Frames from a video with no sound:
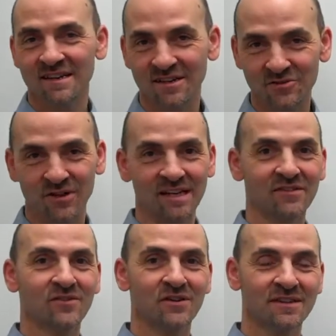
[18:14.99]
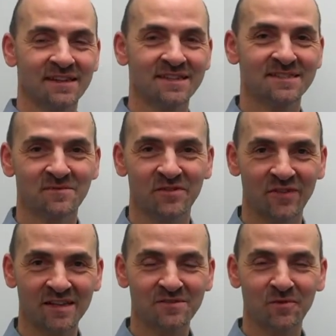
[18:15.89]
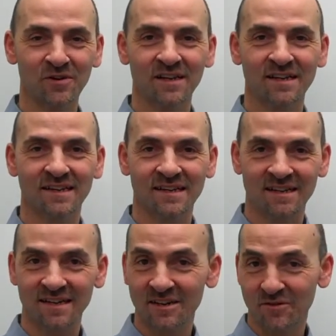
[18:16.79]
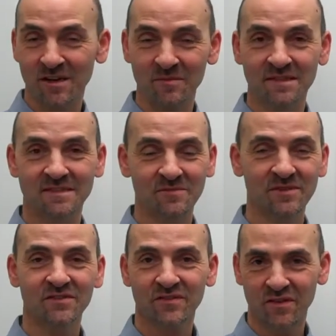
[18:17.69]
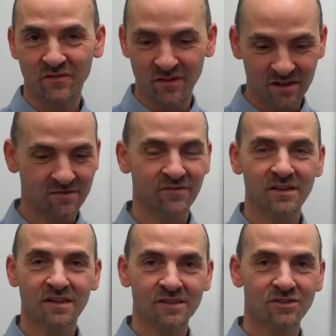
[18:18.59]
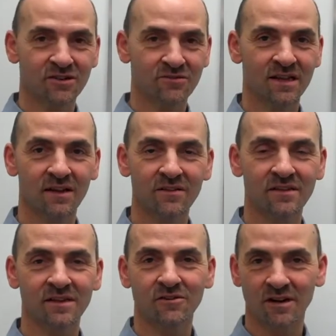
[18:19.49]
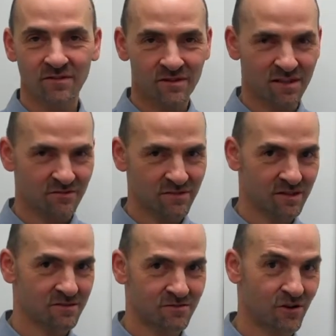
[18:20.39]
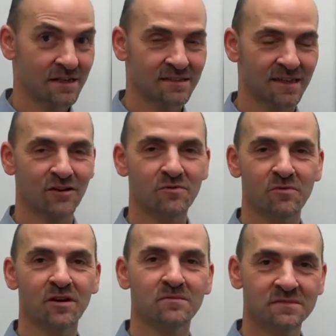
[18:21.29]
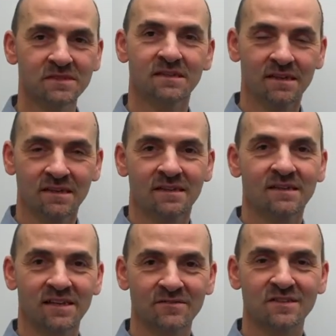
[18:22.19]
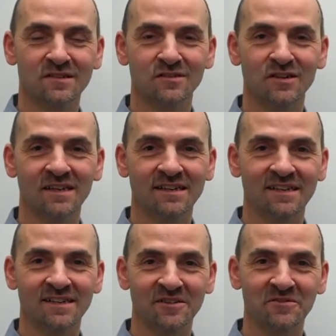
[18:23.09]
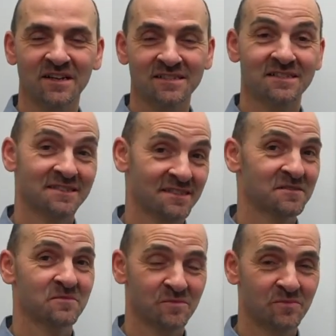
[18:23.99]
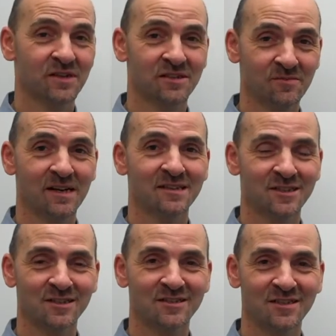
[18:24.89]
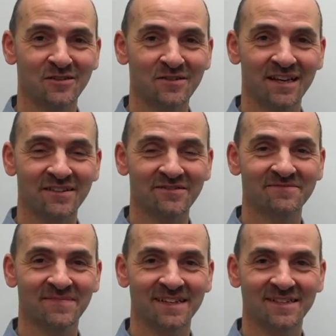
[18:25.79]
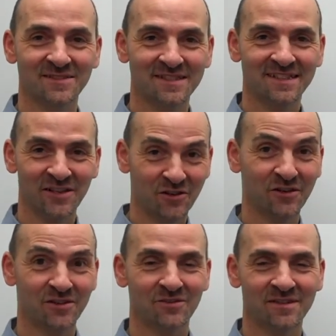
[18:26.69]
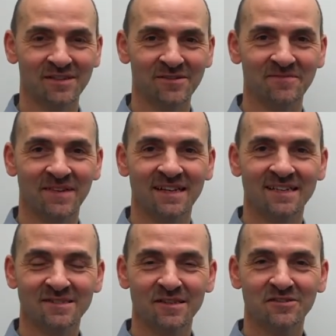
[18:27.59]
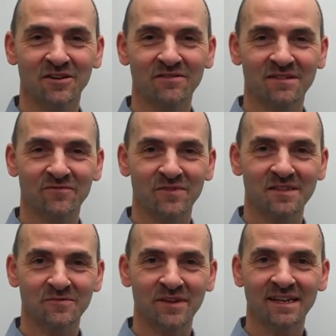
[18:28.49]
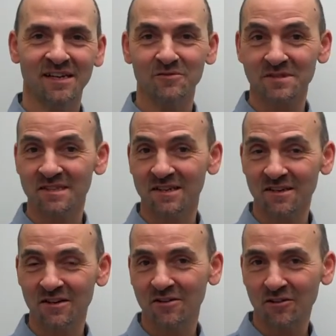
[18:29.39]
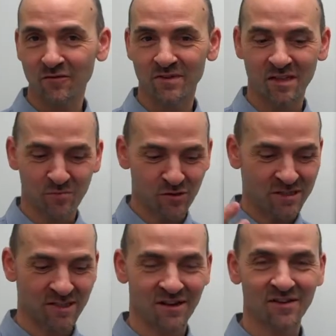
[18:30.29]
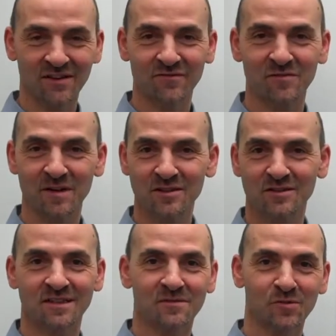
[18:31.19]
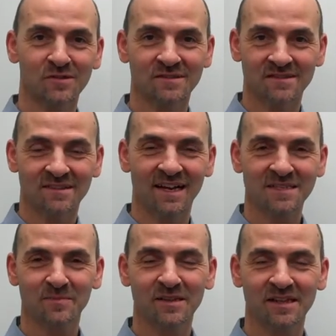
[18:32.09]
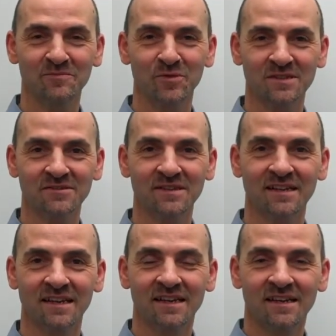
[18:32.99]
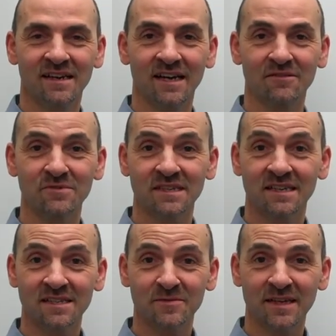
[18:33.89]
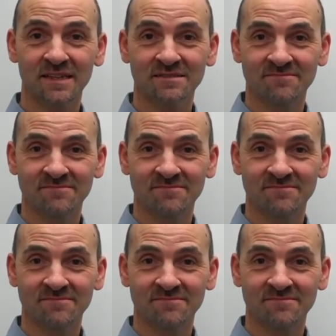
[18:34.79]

I'll try to give you all the guys some advance warning. And I'd recommend somebody, if you're in fairly good general health and you don't have a lot of really drastic health problems, give this a shot, and you'll actually see some pretty dramatic changes in your life. And you'll see that you can do it too. So that's your health tip for this week. I know it was a little long. Hopefully you appreciated all the information and the personal aspect I put to it. And we'll see you next week.